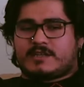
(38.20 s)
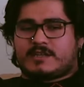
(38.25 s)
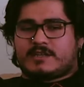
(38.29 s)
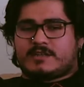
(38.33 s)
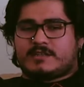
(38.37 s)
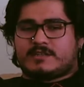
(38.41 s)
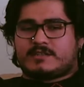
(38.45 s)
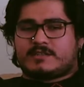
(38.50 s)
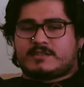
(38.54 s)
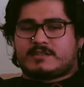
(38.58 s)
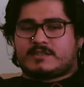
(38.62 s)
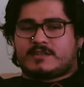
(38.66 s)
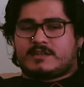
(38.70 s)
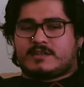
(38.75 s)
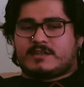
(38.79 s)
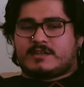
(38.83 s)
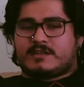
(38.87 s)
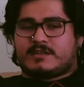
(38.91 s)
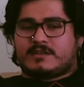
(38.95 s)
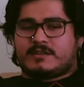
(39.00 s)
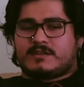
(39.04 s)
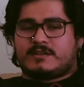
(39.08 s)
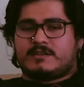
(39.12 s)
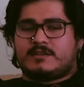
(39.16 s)
guess.
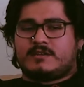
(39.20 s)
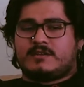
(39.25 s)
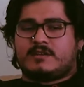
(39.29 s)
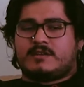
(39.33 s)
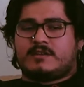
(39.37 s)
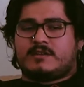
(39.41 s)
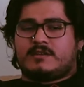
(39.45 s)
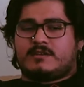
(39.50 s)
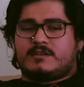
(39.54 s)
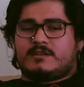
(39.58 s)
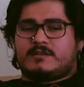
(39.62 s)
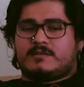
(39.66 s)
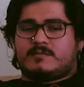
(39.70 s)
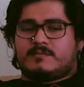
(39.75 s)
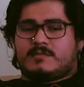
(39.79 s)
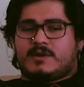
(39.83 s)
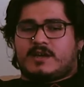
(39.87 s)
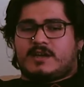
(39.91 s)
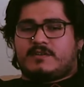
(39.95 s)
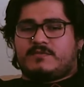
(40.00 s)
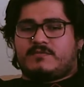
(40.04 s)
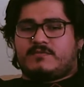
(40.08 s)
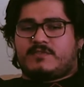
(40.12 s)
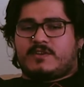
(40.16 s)
Uh,
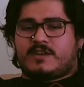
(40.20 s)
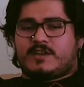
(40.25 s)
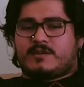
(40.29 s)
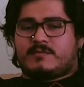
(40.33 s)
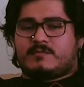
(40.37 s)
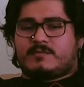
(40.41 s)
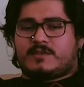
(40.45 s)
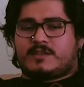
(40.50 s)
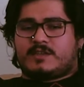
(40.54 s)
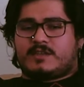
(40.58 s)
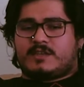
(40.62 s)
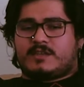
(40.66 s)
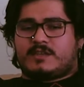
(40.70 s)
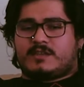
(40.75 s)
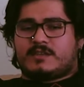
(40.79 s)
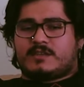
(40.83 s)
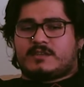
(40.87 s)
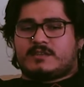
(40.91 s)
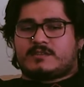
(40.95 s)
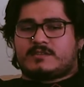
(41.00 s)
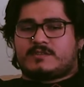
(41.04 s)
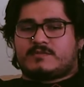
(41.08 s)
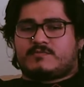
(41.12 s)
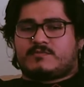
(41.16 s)
my family
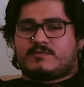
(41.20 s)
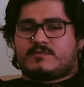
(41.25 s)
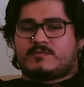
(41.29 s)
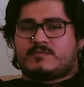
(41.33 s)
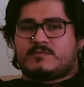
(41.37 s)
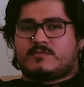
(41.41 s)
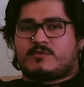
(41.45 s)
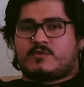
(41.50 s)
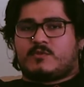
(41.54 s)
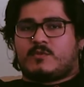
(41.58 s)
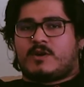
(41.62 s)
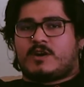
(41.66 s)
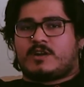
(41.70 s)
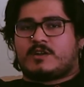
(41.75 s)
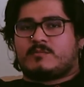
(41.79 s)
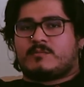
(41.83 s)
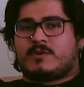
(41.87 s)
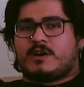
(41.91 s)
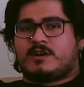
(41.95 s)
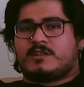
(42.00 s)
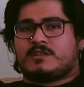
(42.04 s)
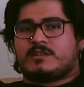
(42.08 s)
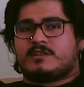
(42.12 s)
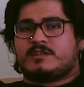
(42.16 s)
is from
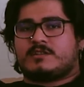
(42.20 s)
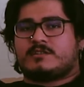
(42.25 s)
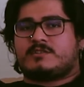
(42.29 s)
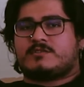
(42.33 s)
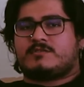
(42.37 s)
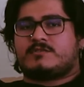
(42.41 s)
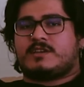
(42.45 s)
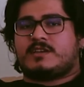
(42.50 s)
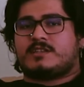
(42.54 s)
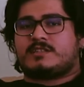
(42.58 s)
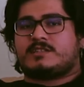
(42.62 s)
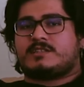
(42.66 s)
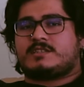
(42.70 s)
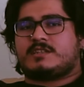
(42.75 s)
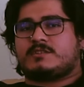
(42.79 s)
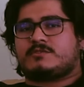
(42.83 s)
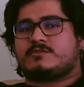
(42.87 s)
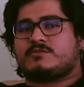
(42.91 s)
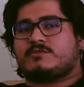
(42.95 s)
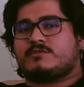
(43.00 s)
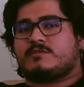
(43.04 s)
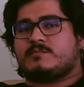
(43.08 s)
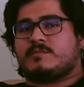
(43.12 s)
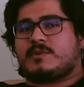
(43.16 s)
Guatemala, so that's
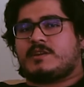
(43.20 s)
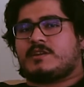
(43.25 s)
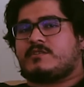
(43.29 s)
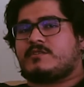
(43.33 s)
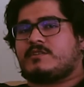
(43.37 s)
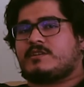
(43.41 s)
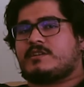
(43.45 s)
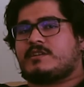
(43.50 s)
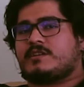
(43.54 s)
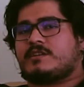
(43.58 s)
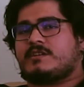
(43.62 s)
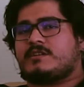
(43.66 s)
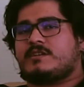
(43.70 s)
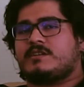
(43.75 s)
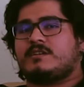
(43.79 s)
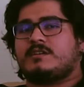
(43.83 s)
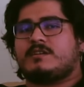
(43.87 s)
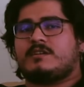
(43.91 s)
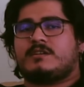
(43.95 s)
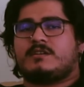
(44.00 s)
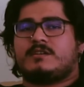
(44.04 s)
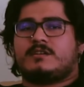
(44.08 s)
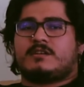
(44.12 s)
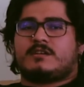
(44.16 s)
Central America.
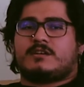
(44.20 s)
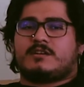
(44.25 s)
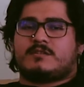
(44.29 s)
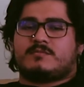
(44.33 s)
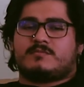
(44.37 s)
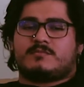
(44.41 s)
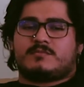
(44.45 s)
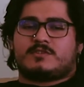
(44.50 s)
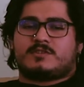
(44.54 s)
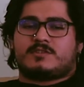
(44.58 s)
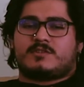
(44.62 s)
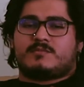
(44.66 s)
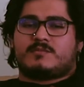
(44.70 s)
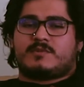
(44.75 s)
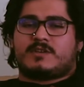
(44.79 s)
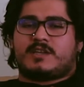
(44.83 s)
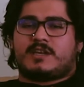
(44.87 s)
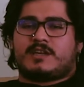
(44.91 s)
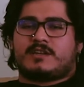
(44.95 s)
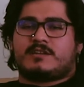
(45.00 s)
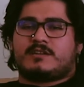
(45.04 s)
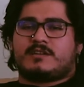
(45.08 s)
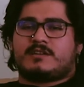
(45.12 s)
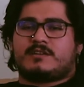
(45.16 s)
Um, so we
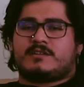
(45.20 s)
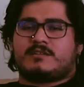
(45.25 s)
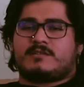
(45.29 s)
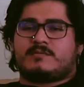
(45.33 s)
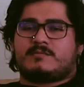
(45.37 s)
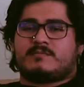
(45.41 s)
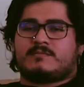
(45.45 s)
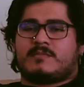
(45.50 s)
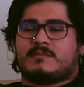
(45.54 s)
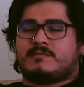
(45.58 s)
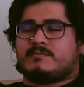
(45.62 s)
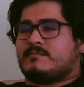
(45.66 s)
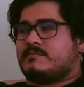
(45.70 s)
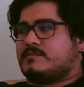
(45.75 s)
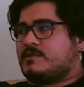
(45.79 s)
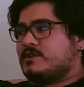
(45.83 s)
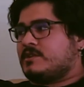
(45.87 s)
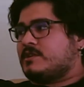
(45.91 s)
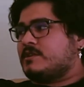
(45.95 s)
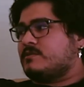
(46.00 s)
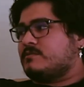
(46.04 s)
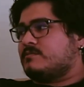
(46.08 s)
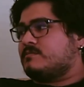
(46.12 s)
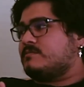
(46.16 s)
had to, you
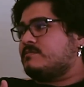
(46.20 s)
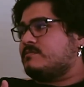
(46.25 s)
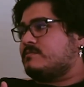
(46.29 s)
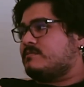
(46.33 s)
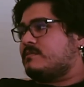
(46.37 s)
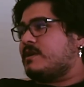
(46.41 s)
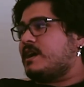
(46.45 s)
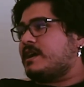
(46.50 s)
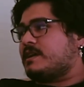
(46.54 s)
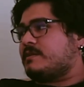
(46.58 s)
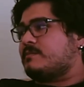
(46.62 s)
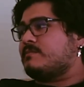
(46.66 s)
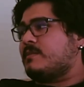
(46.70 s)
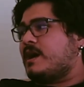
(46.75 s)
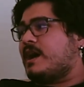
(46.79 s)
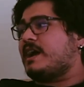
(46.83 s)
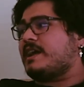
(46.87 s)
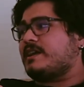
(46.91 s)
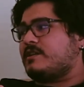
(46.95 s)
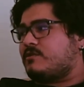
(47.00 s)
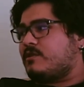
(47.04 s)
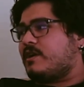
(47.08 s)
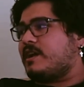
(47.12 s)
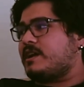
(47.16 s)
know, mig-
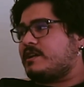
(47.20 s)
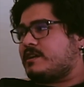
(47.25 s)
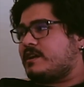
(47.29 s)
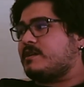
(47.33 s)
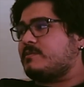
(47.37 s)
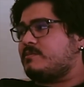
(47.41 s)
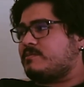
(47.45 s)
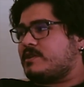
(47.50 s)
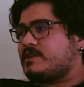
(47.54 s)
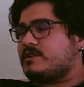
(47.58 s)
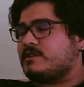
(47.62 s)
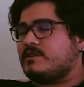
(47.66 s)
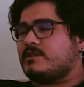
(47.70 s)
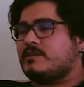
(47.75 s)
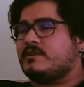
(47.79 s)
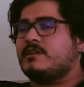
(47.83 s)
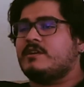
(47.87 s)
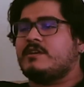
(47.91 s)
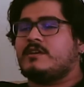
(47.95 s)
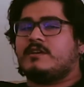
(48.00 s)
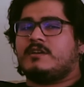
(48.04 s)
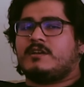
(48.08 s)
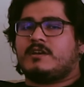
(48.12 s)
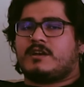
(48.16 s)
migrate up here,
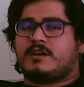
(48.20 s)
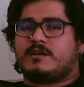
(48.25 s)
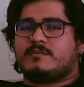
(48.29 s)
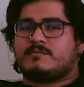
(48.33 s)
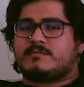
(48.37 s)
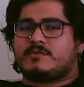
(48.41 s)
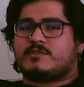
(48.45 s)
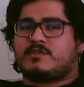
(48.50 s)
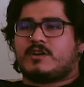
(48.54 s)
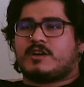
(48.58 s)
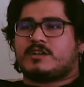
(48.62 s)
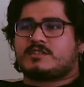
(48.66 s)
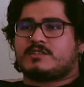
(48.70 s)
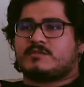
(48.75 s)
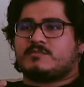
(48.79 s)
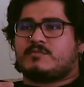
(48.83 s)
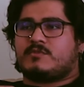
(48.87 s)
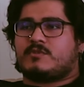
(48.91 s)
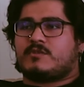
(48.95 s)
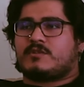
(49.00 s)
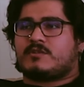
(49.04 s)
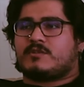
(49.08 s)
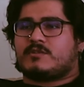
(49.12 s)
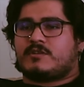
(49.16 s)
um, across the
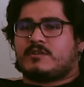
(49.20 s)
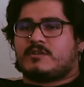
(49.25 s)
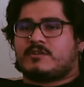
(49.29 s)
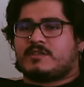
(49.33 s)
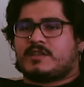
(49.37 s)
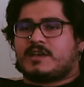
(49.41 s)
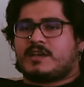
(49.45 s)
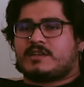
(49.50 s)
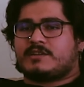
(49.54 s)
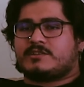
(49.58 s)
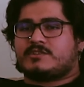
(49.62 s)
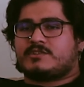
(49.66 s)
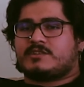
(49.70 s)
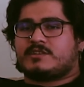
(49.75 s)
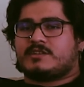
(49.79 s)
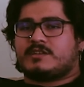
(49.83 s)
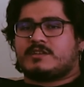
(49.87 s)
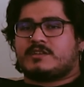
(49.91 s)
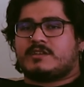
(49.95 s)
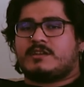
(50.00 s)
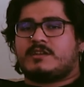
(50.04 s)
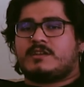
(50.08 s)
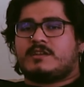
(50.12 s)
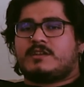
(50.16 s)
border, all that
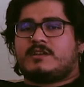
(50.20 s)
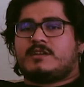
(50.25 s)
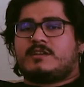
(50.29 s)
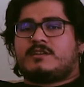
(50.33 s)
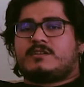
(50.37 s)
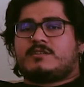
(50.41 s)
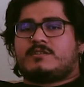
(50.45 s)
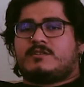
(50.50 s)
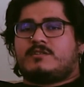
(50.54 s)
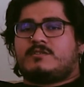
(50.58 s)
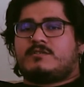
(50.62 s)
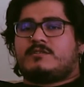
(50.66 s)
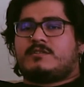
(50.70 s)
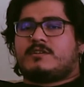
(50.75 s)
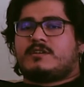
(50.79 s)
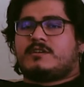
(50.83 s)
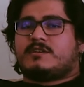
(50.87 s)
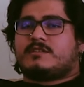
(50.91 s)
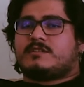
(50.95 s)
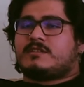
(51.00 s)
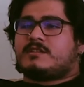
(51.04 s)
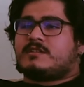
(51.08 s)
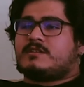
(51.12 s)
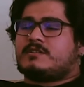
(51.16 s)
shit dude,
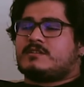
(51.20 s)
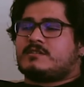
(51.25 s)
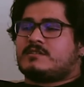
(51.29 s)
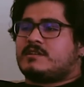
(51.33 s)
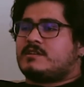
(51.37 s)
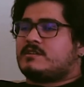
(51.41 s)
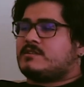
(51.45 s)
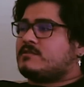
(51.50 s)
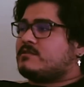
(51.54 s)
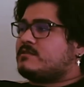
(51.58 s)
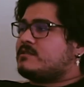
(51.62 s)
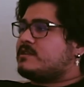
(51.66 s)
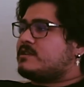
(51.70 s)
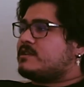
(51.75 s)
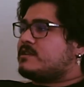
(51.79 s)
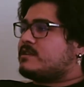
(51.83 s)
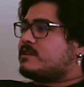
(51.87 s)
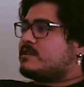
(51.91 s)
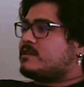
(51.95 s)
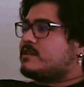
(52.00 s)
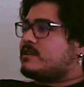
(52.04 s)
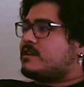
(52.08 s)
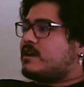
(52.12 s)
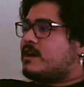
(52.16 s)
li-
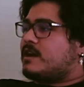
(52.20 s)
literally,